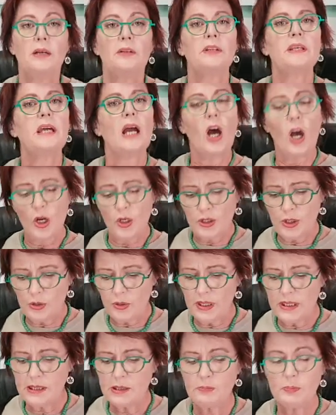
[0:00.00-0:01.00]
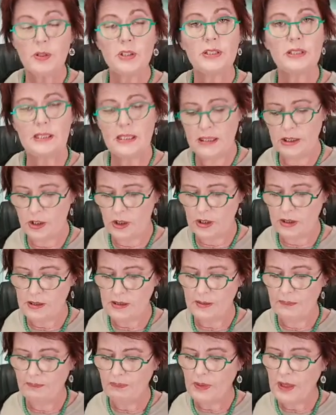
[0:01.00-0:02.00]
The onerous
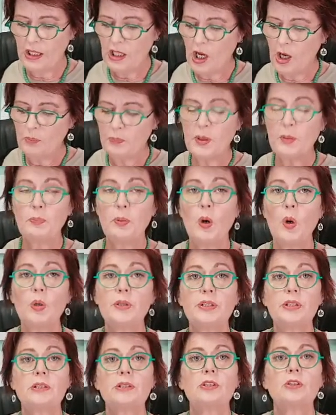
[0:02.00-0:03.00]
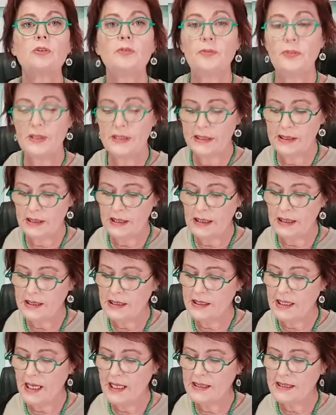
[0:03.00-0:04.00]
procedures that are purported to
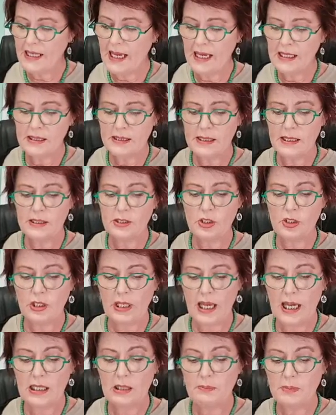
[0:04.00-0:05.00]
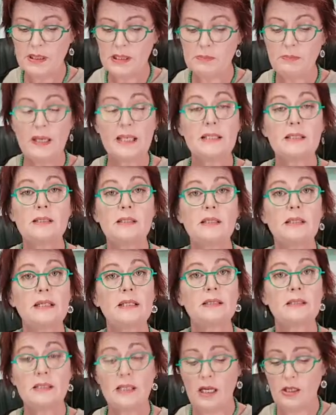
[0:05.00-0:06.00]
facilitate access to cannabis medicine
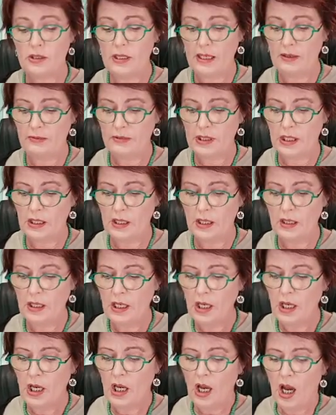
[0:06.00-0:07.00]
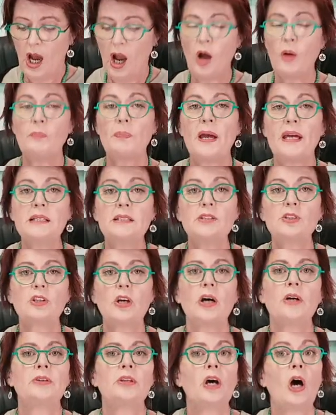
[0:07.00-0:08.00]
in South Africa are based
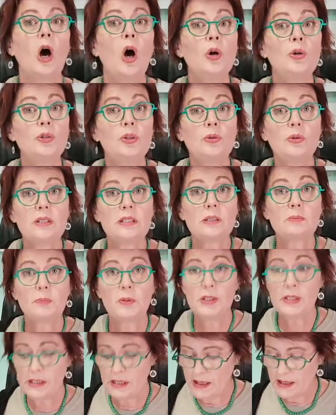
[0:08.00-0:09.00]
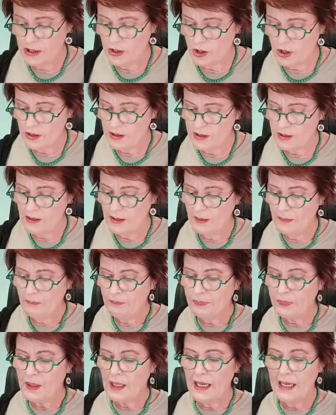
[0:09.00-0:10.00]
on the onerous procedures
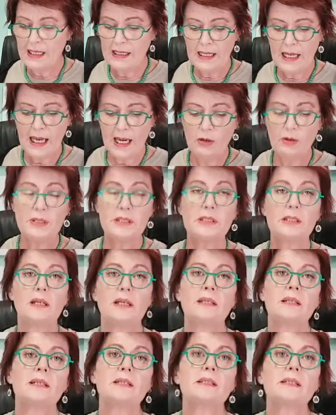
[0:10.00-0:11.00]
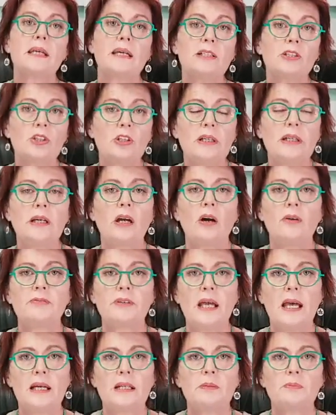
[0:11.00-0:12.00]
inherent in the scheduling of
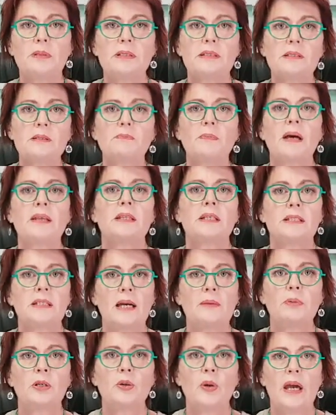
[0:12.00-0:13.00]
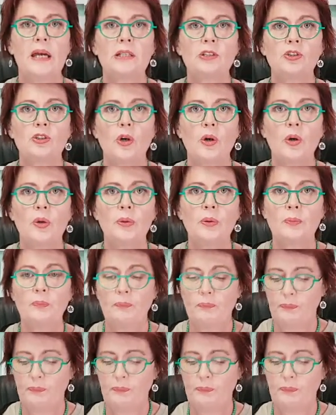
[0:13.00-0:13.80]
cannabis by the WHO.